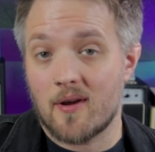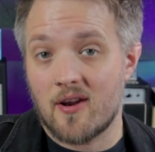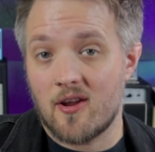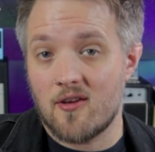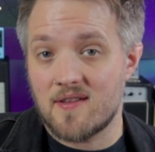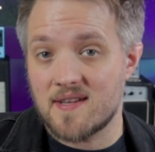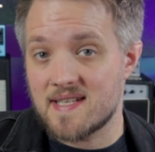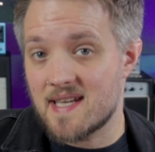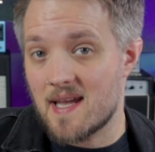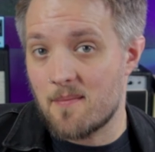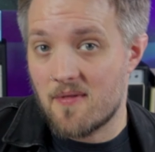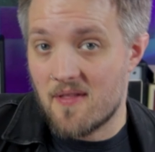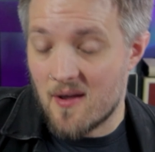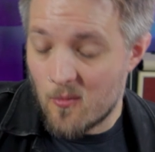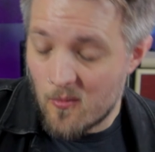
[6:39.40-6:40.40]
we're going to hear the
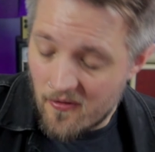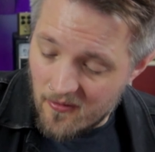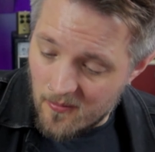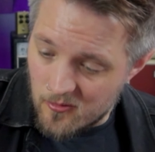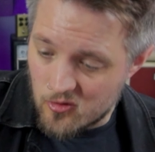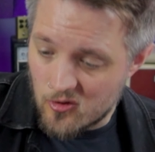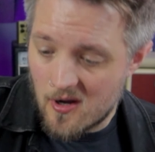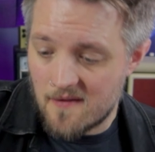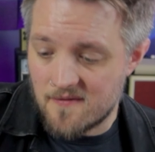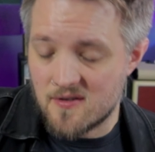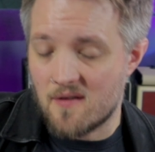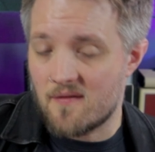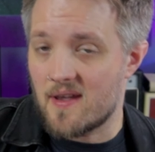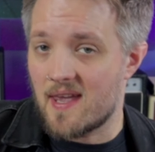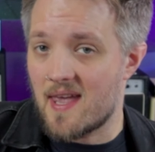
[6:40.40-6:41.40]
same thing with some drive.
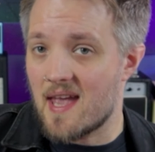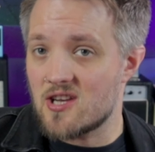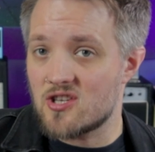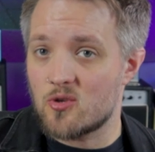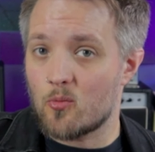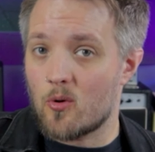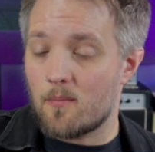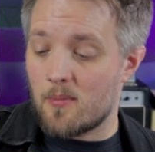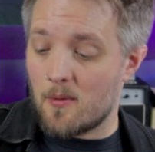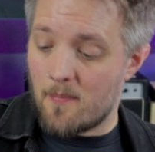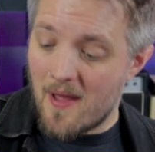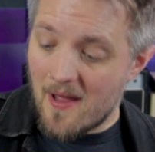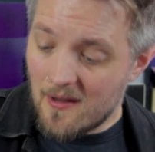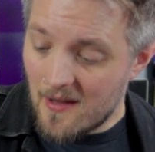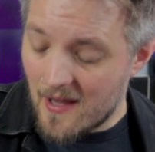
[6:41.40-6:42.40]
So I've engaged the one per
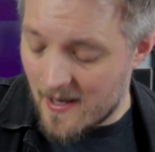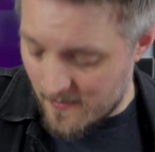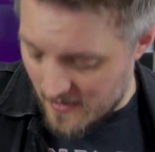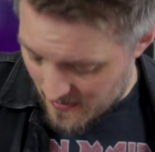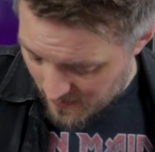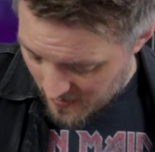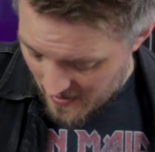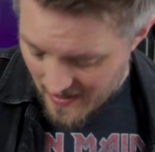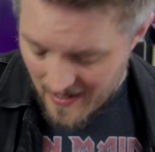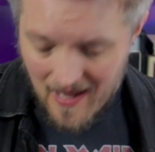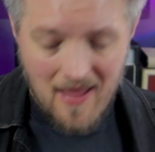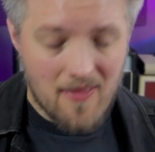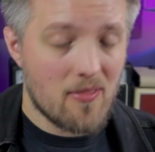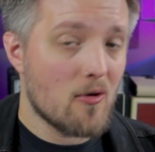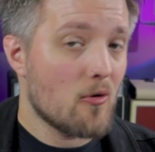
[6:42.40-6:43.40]
bell and I'm going to play
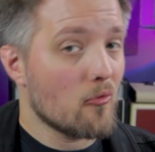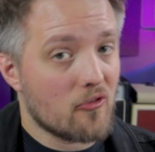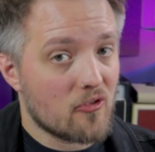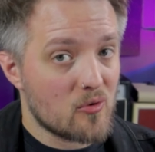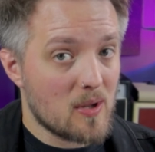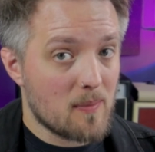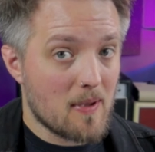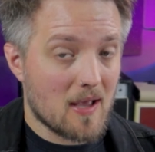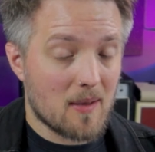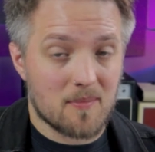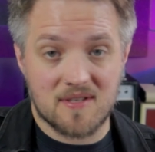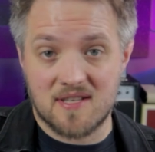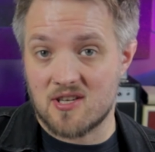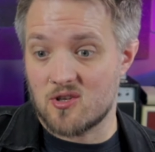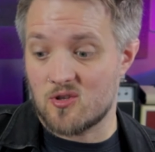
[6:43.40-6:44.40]
in those 3 pickup
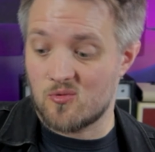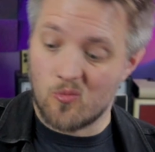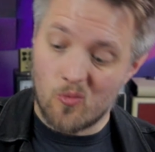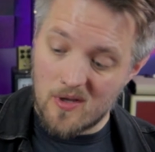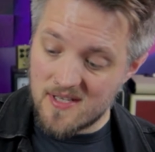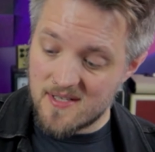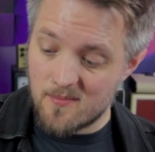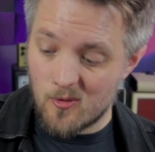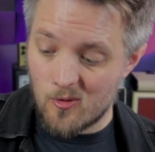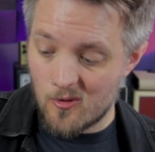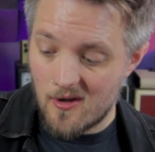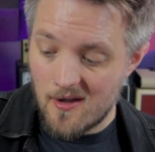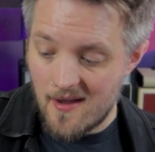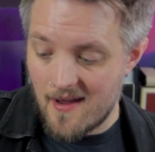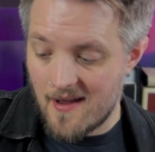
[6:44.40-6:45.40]
positions once
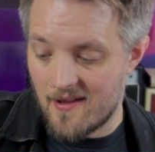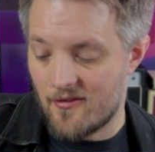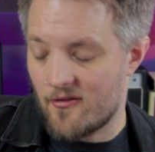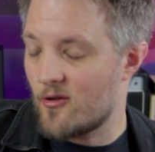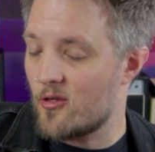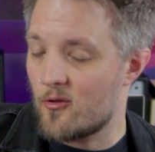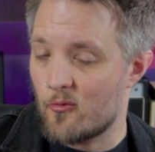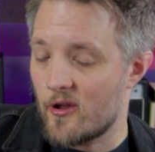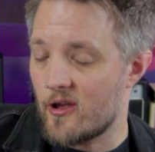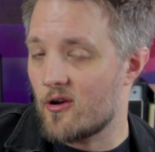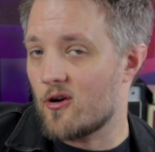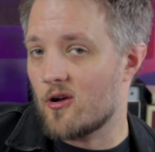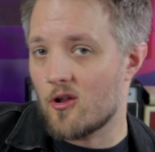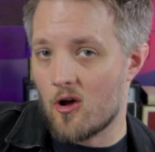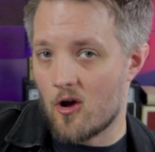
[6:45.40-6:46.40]
more and turn the
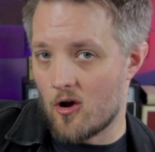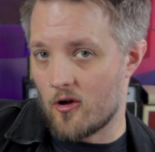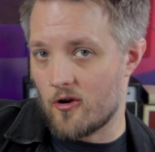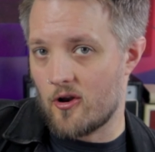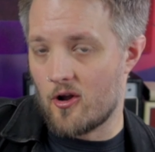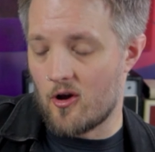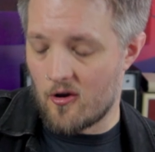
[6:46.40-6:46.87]
recoil on and